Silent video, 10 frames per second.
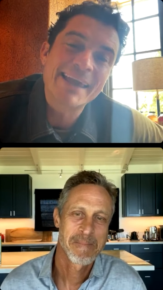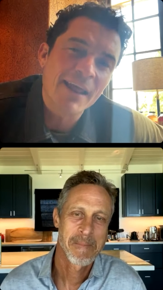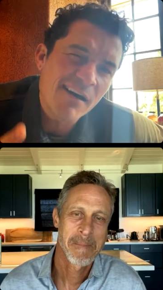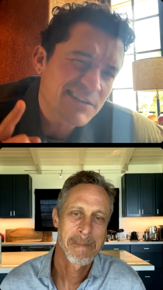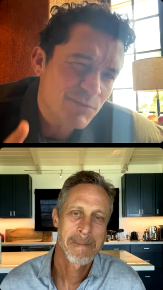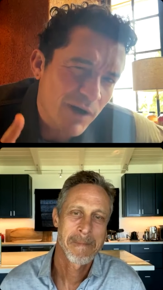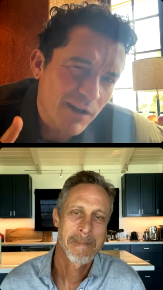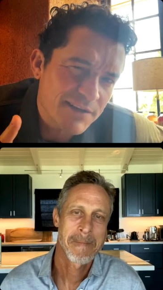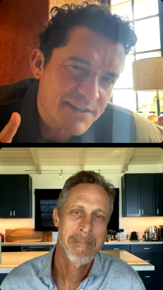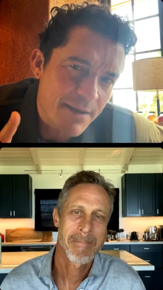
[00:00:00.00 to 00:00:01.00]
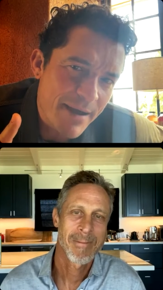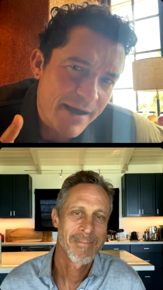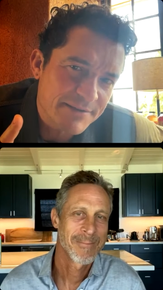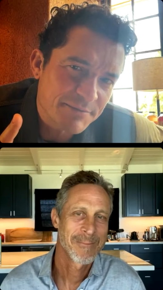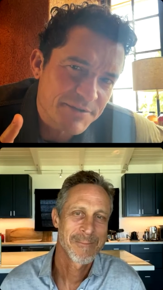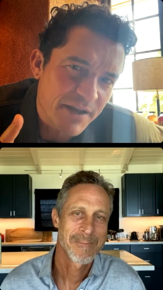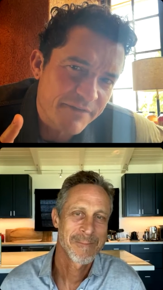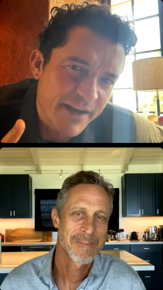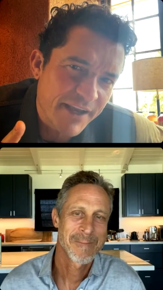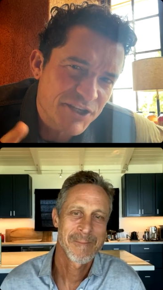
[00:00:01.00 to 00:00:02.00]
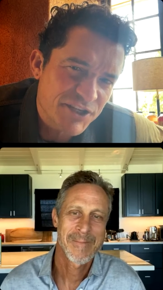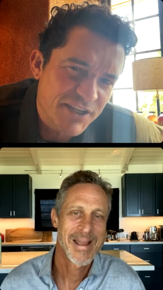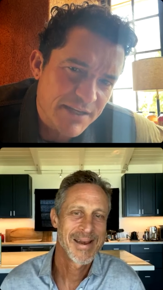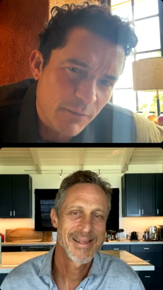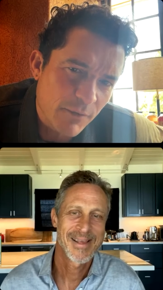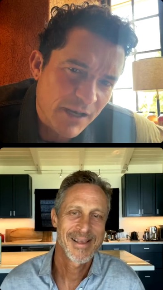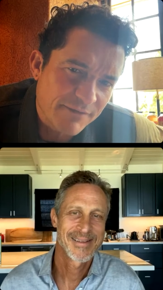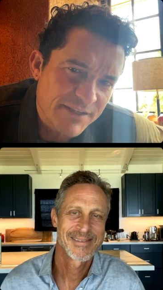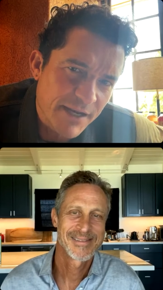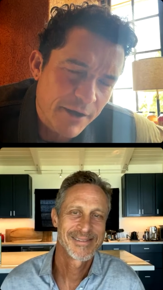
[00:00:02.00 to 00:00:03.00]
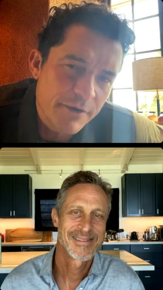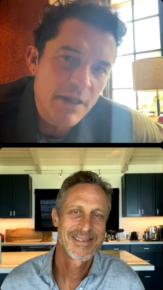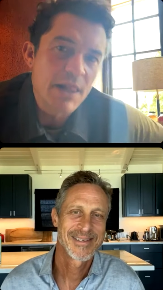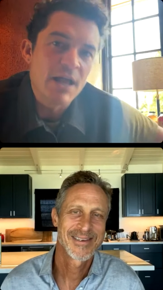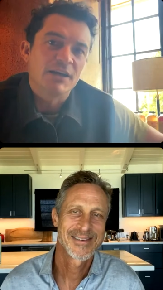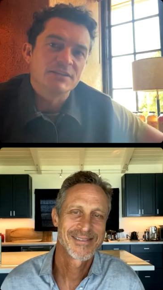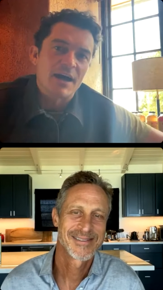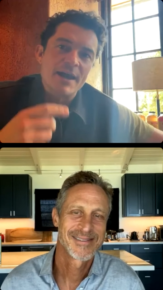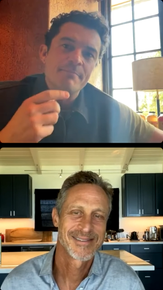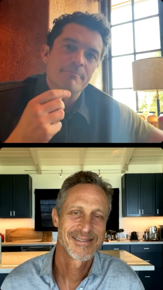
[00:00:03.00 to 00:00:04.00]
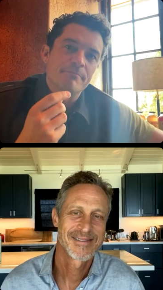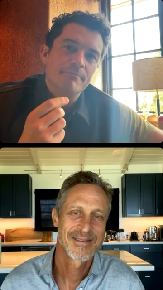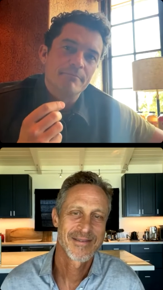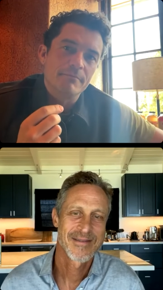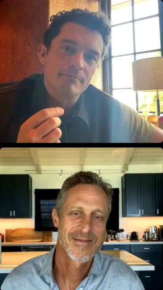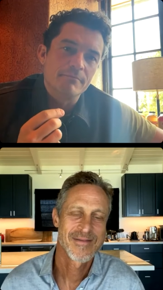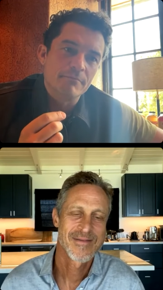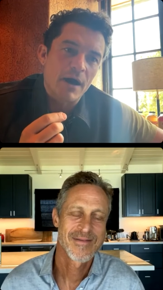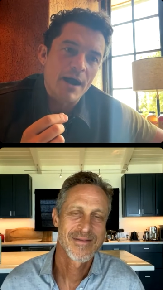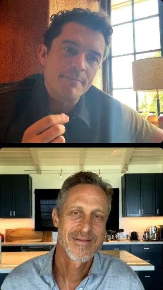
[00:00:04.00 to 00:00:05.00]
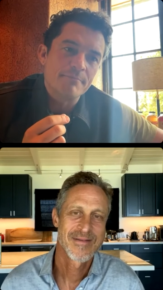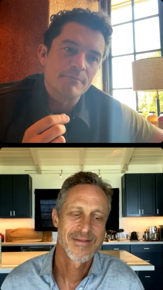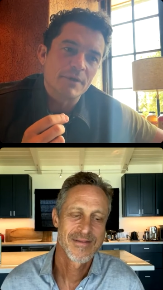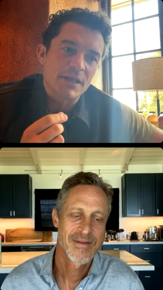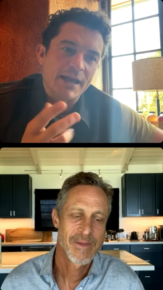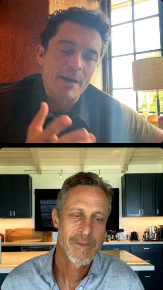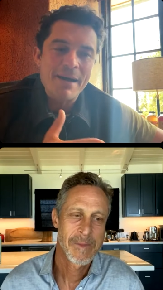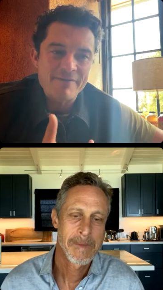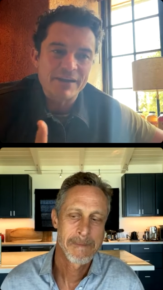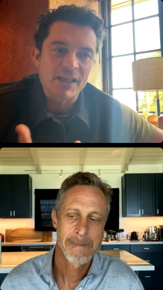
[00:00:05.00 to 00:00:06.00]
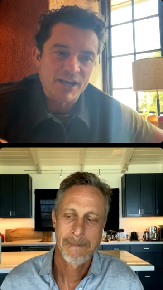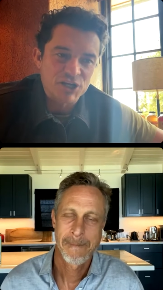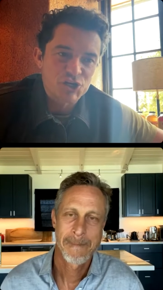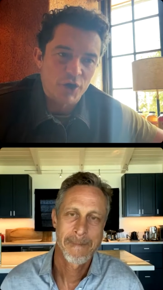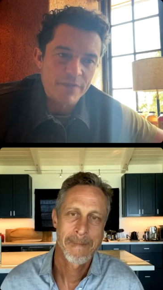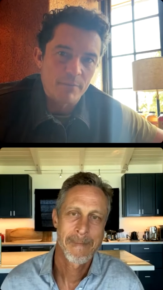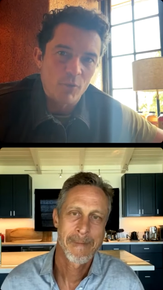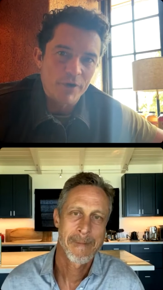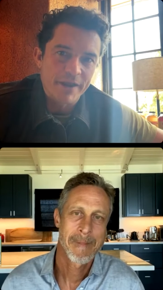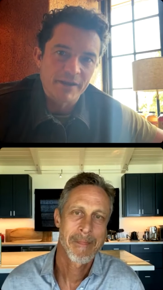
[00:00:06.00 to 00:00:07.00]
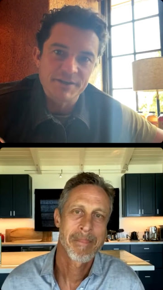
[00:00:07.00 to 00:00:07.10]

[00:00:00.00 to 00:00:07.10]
Speaker 1: can i ask one last thing about apple cider vinegar just because i would love to know because sure. i'm i'm like i'm having like a shot in the morning